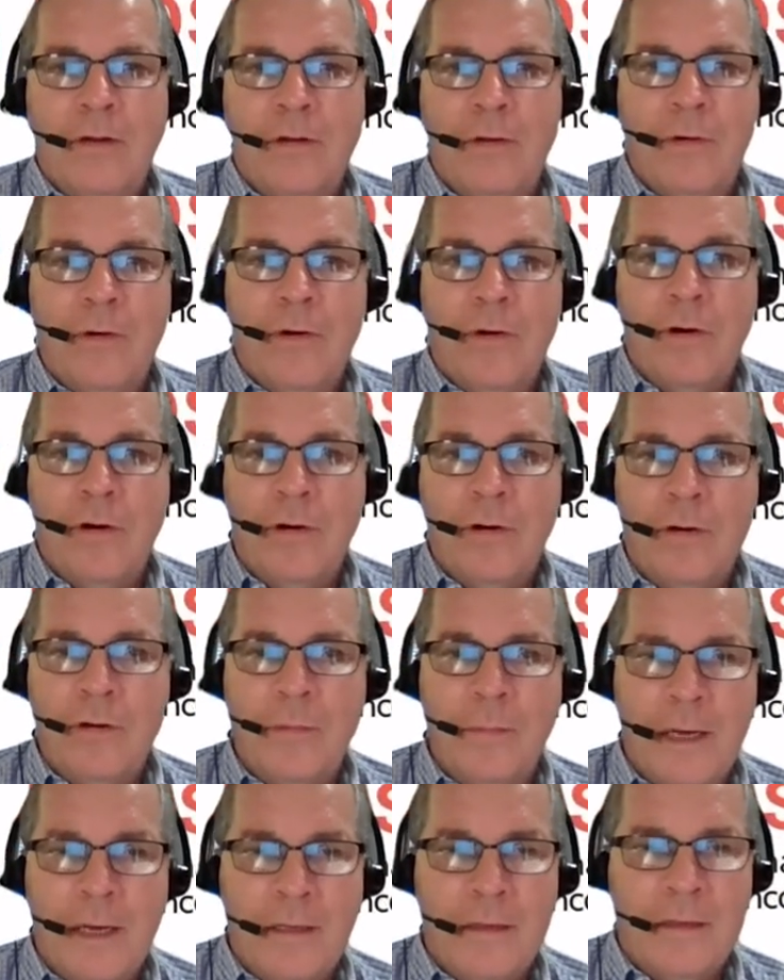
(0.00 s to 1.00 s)
to
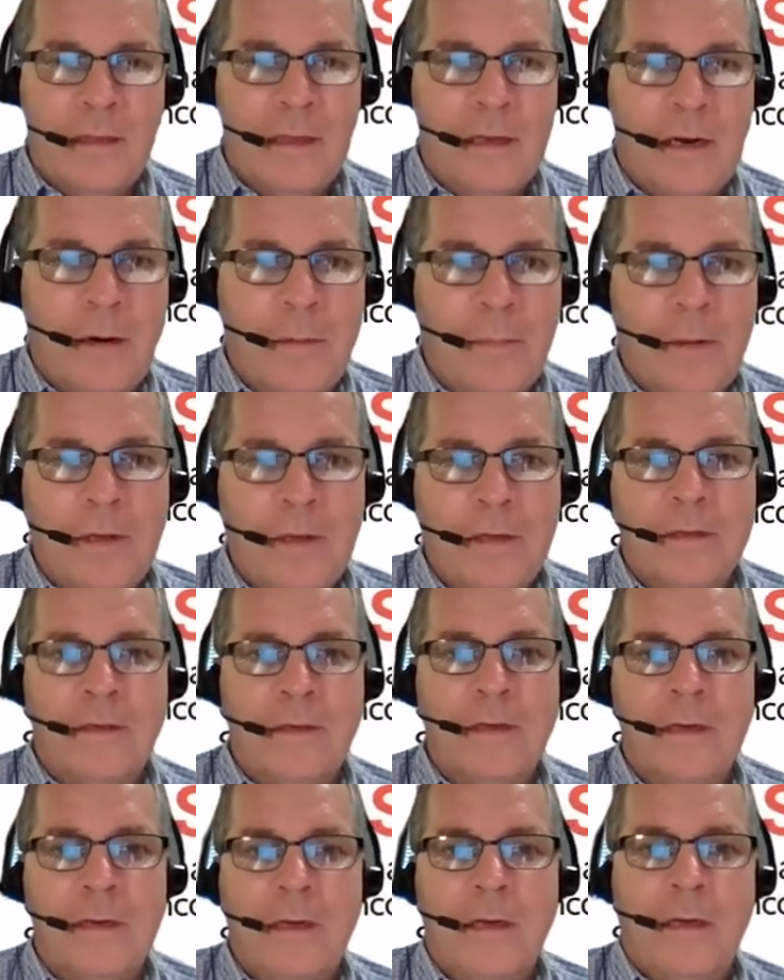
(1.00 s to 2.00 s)
HER2 based therapies